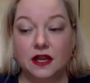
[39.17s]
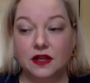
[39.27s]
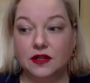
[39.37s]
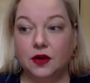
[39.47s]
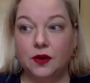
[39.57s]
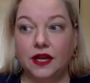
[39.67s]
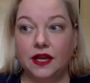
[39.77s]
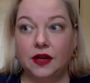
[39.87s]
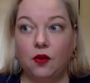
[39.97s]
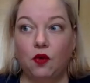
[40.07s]
So
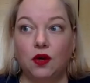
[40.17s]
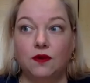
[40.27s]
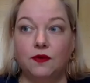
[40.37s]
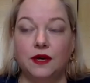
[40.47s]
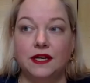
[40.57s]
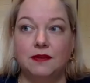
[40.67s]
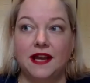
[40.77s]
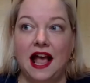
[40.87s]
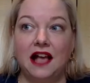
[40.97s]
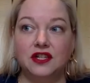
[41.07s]
in order for it to
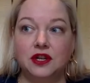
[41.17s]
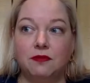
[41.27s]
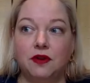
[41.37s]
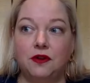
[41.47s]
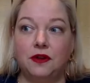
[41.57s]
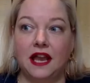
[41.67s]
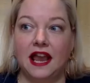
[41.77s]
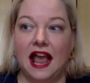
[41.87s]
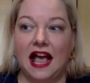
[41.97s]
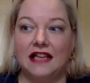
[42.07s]
be actionable,
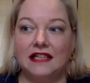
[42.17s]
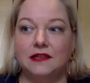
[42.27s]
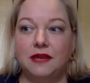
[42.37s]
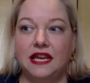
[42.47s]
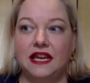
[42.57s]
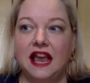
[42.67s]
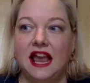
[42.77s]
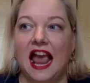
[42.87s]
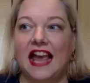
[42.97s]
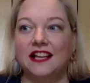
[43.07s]
it has to be
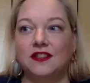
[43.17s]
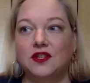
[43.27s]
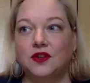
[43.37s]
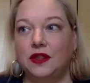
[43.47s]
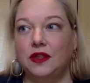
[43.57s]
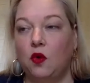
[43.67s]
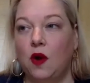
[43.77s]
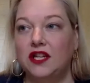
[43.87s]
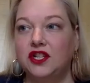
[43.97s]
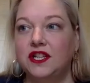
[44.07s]
answering the
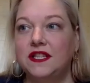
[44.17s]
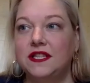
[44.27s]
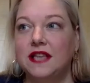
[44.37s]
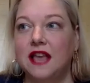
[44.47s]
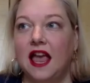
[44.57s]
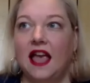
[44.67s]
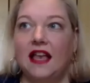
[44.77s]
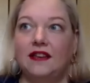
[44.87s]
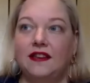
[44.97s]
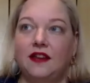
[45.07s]
questions
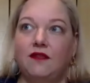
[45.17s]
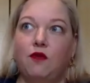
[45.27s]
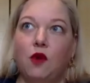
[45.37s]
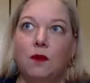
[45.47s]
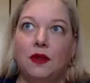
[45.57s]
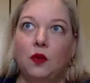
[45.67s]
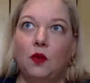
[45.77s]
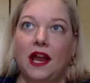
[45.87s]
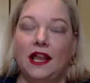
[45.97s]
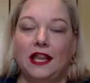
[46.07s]
and informing the
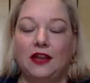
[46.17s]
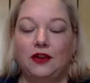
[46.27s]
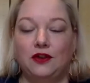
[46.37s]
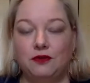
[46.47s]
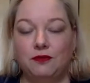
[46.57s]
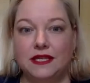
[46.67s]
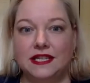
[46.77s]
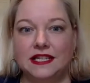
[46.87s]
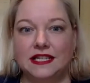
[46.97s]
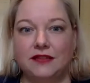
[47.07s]
way that you do
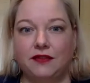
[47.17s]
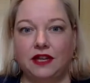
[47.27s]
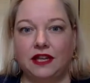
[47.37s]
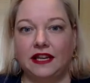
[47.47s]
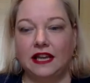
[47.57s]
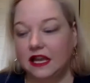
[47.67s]
business differently.